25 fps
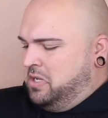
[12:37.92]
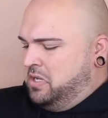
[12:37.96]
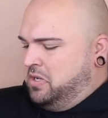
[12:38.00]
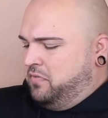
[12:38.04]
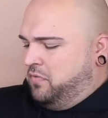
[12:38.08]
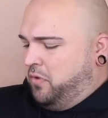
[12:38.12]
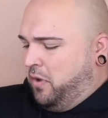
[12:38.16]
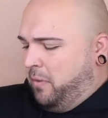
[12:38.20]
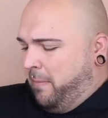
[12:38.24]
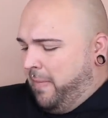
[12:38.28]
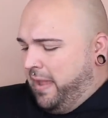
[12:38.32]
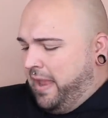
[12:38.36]

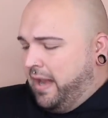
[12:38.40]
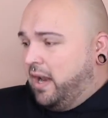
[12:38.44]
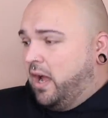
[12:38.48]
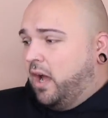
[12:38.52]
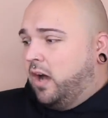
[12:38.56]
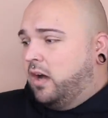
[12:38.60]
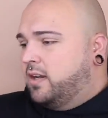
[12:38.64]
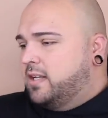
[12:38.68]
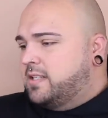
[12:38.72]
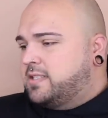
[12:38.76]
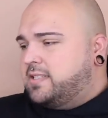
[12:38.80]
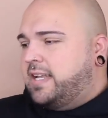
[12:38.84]
for men,
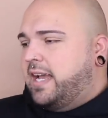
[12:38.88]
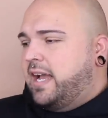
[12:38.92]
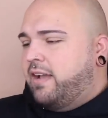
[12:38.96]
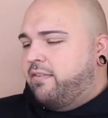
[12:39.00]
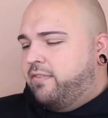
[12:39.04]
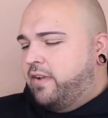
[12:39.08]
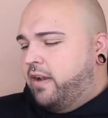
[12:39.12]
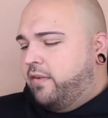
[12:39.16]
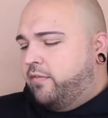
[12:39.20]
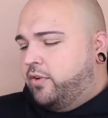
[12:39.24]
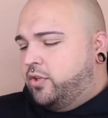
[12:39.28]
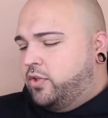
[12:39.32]
honestly,
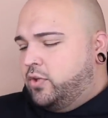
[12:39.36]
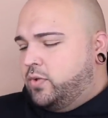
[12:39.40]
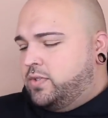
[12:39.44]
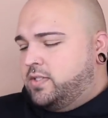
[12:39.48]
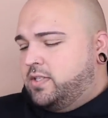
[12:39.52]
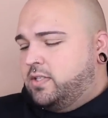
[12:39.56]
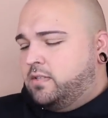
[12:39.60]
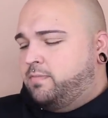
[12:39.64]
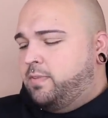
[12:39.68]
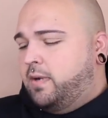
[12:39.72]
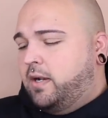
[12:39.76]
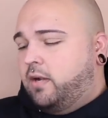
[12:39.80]
I've never used
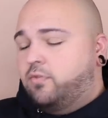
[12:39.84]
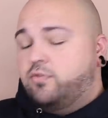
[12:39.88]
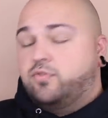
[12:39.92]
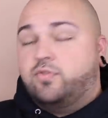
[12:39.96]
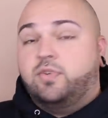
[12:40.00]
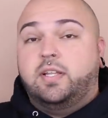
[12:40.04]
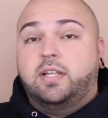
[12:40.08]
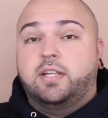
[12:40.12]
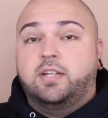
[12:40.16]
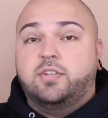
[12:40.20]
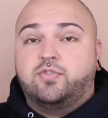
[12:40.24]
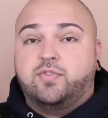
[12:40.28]
this, but I was
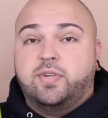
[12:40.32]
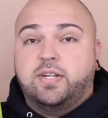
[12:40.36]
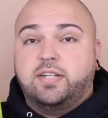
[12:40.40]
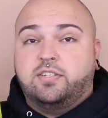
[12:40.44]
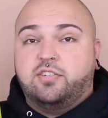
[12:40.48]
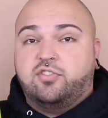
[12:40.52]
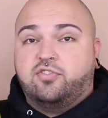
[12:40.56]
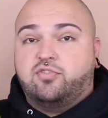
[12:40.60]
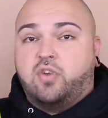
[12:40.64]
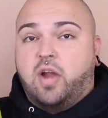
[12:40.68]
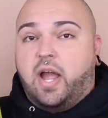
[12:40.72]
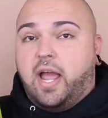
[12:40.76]
really intrigued
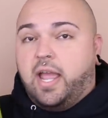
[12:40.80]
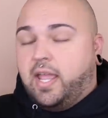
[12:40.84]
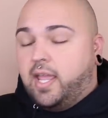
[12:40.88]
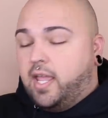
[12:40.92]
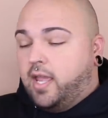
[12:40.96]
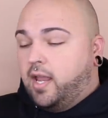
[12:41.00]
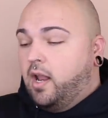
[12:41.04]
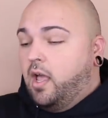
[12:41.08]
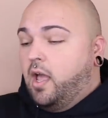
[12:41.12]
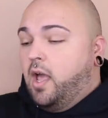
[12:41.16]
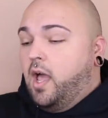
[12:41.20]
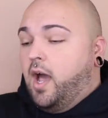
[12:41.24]
to try
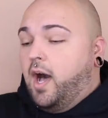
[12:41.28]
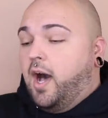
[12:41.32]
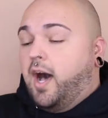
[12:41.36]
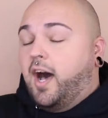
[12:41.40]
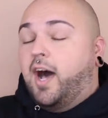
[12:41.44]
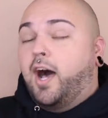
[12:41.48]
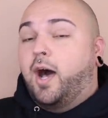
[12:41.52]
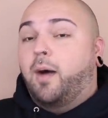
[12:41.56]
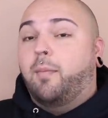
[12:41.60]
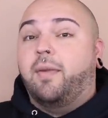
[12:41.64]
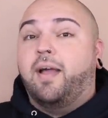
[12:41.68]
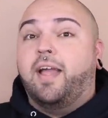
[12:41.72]
it.
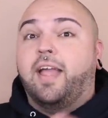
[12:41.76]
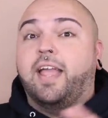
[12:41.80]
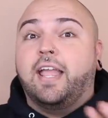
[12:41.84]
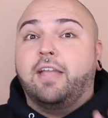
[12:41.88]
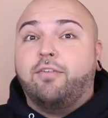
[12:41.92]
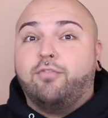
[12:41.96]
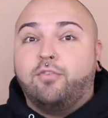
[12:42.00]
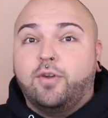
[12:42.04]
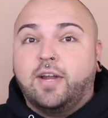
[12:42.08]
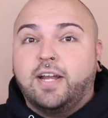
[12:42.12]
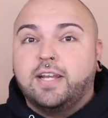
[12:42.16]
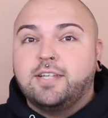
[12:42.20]
Um,
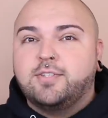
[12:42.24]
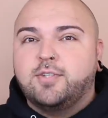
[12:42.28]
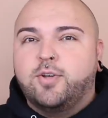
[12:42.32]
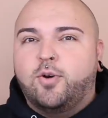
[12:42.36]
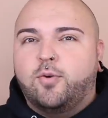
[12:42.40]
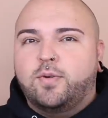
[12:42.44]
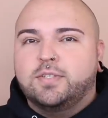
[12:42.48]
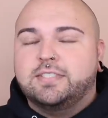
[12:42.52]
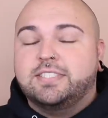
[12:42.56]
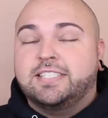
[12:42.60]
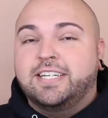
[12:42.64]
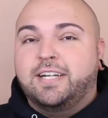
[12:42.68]
if you guys know
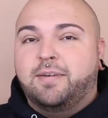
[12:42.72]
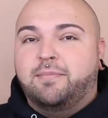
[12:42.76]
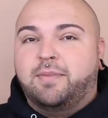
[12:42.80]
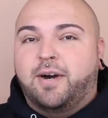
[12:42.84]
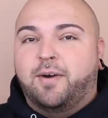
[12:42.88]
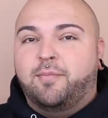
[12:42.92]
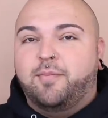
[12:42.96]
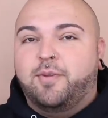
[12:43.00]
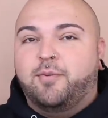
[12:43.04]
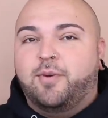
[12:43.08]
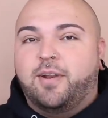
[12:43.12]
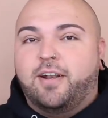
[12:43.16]
one thing
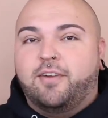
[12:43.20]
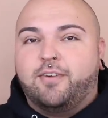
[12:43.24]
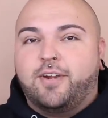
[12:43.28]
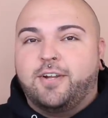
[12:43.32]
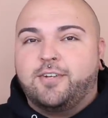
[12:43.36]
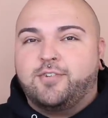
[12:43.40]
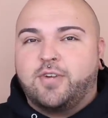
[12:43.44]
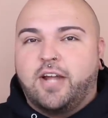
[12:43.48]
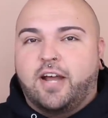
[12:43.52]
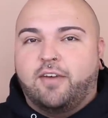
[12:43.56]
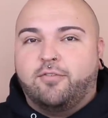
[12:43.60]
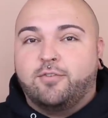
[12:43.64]
about me, whenever I
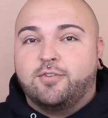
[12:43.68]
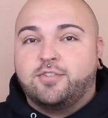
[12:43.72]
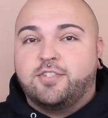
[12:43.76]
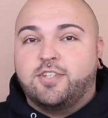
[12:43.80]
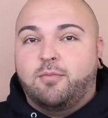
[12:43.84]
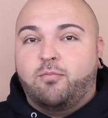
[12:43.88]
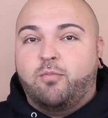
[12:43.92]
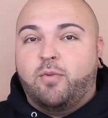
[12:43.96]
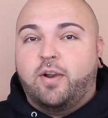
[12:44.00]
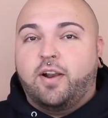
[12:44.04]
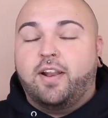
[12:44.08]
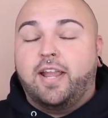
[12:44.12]
travel
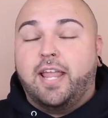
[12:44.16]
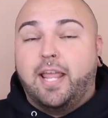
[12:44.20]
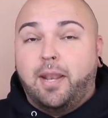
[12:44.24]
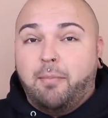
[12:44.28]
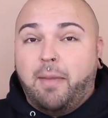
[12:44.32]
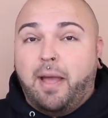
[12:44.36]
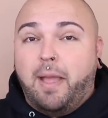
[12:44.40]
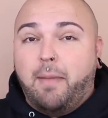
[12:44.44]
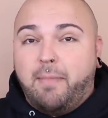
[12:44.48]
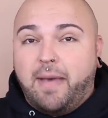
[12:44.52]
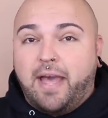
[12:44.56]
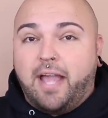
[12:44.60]
somewhere in
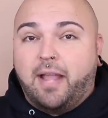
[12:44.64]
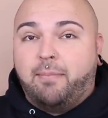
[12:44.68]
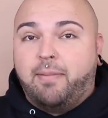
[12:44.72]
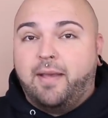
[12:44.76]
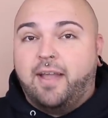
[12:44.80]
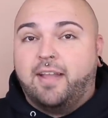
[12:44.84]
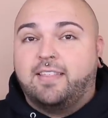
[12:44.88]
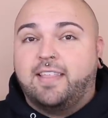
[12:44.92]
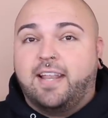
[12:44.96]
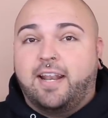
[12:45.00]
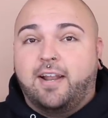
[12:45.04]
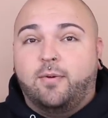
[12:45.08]
my
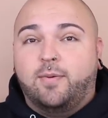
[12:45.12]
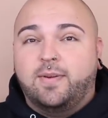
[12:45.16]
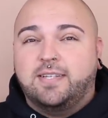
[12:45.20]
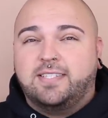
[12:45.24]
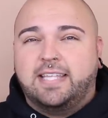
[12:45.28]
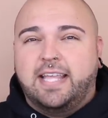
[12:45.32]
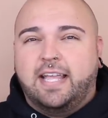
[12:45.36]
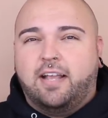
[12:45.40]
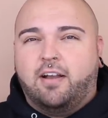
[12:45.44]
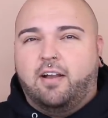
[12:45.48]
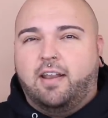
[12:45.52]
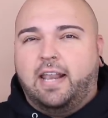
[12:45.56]
backpack that I always
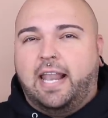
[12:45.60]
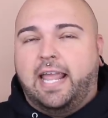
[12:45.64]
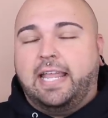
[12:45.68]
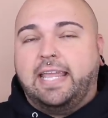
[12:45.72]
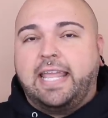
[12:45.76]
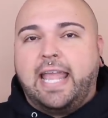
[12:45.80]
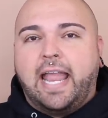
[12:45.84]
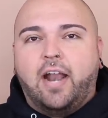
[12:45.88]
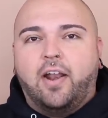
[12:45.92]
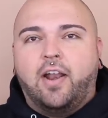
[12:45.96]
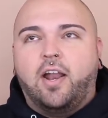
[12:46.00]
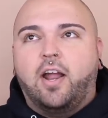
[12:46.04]
take on like
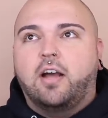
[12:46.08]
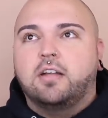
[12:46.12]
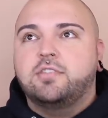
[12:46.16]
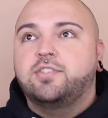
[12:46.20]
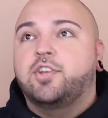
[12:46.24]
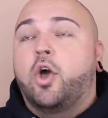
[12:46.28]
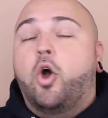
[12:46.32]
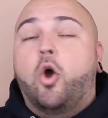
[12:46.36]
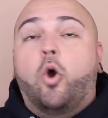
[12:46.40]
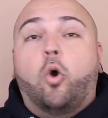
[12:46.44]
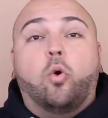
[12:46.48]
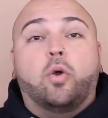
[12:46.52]
carry-ons,
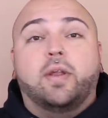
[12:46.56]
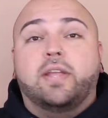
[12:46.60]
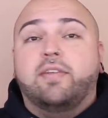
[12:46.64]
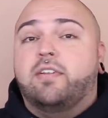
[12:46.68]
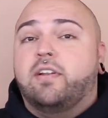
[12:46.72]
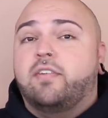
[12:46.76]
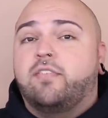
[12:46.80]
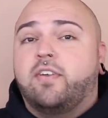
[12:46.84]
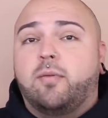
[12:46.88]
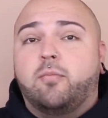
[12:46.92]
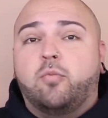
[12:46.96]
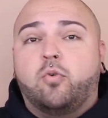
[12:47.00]
or
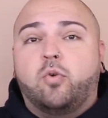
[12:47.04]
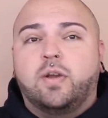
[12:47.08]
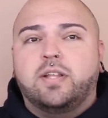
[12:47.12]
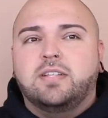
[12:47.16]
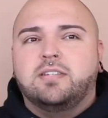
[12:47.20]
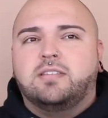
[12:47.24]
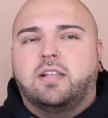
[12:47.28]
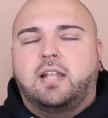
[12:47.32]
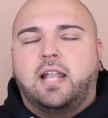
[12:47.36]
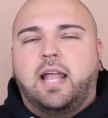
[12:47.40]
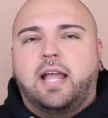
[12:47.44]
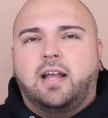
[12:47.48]
even if I'm going
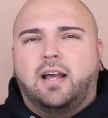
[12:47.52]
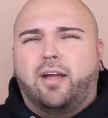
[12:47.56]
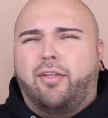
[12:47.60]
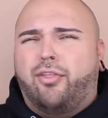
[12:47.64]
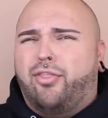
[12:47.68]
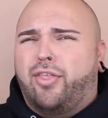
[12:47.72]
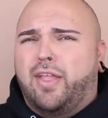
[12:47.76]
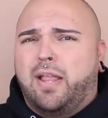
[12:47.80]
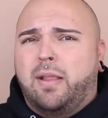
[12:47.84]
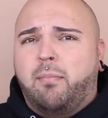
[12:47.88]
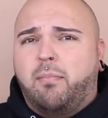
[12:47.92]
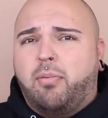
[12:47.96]
to like a
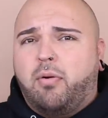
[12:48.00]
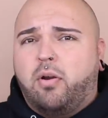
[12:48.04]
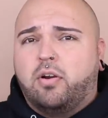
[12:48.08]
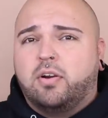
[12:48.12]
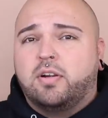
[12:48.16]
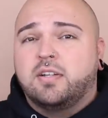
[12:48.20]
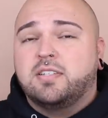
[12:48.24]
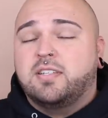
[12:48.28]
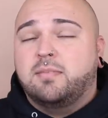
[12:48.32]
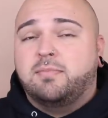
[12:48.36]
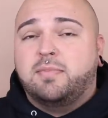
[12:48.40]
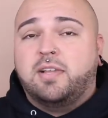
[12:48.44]
theme
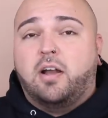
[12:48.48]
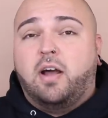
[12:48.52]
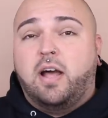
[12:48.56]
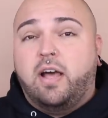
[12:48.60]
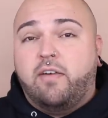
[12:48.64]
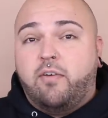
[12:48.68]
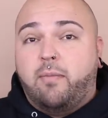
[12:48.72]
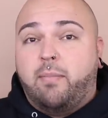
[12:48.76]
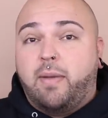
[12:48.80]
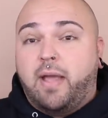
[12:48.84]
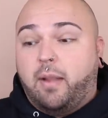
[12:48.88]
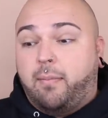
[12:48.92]
park or something, I'll
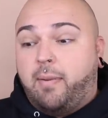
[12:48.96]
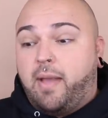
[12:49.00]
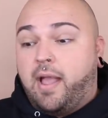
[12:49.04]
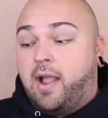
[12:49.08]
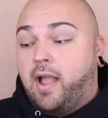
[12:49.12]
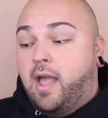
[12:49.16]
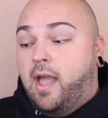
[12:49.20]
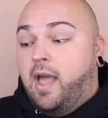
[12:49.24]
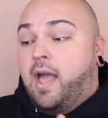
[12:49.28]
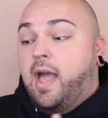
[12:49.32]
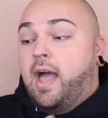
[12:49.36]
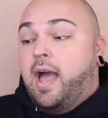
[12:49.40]
have a backpack.